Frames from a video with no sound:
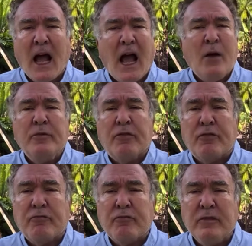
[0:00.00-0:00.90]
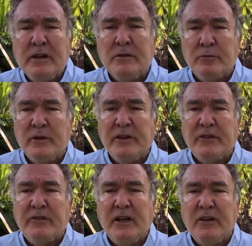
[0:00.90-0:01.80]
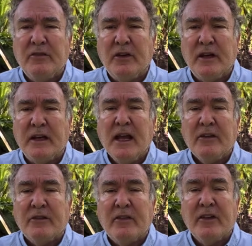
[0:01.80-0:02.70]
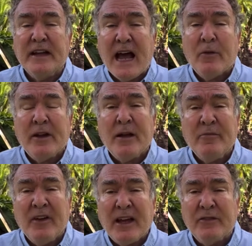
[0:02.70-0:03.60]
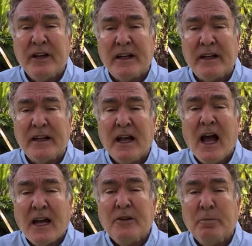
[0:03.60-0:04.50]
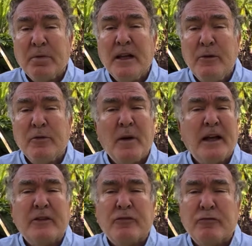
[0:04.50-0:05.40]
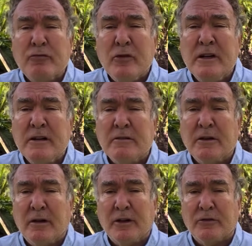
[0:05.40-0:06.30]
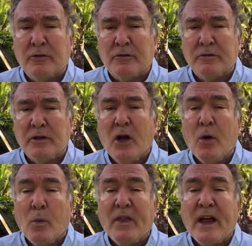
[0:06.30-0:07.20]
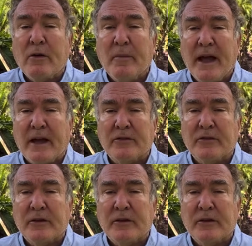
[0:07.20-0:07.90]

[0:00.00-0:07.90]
I was thrilled when the CDC said that now that I'm vaccinated, I could play with my extraordinary grandchildren without a mask.